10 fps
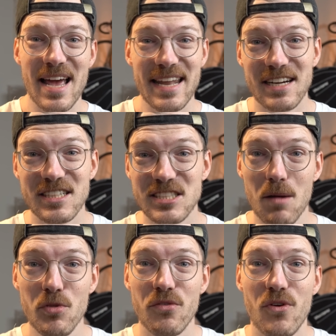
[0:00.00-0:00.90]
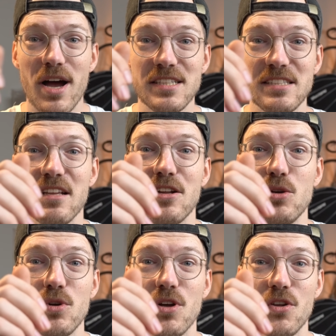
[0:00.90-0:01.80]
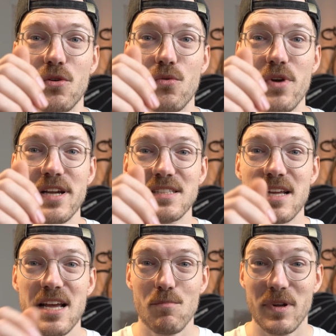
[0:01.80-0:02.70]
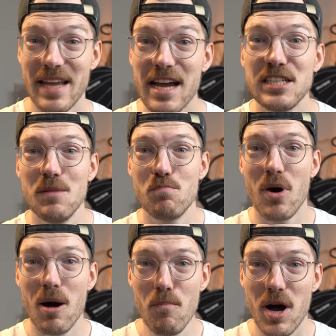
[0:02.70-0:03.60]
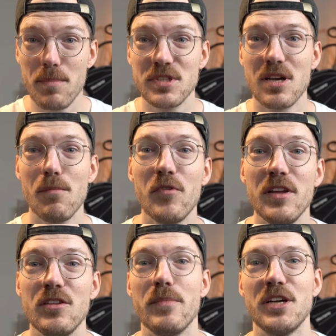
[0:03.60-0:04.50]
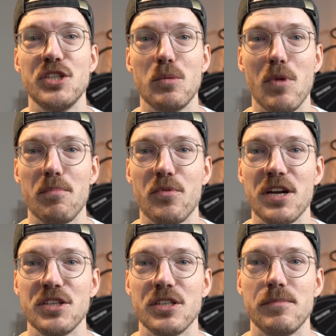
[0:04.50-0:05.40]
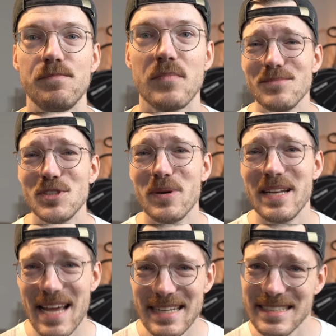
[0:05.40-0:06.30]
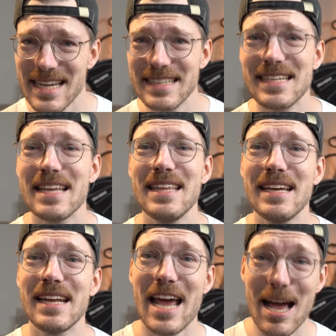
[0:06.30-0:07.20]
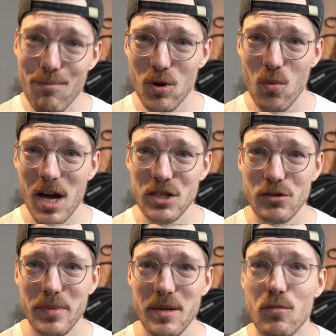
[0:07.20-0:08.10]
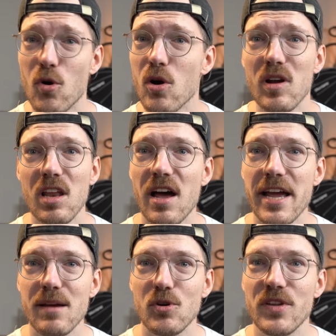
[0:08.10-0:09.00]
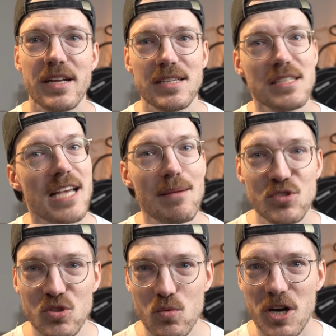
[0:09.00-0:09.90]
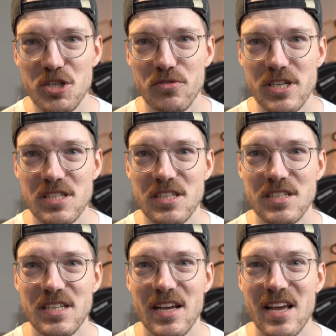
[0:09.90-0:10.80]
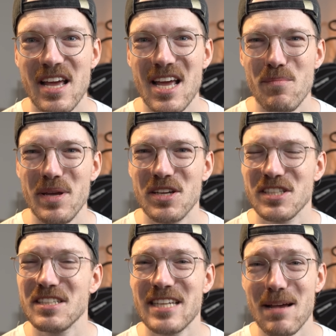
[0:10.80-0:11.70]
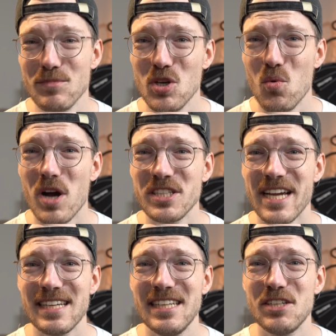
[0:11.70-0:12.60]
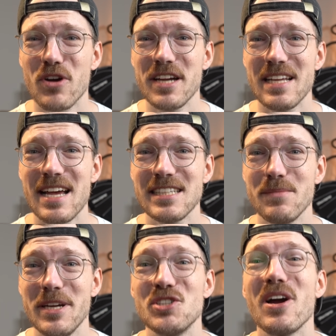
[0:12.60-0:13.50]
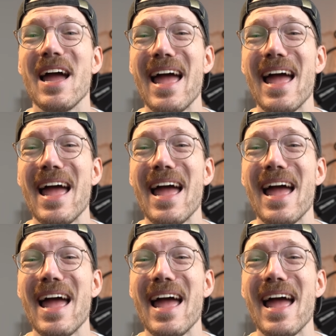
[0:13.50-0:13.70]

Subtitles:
and there are some devices that can do it on the wrist, but they actually pump up something to measure your blood pressure. So in that sense, I think an Apple Watch will be more reliable than a Samsung Watch, for instance, because the Samsung Watch actually tries to estimate your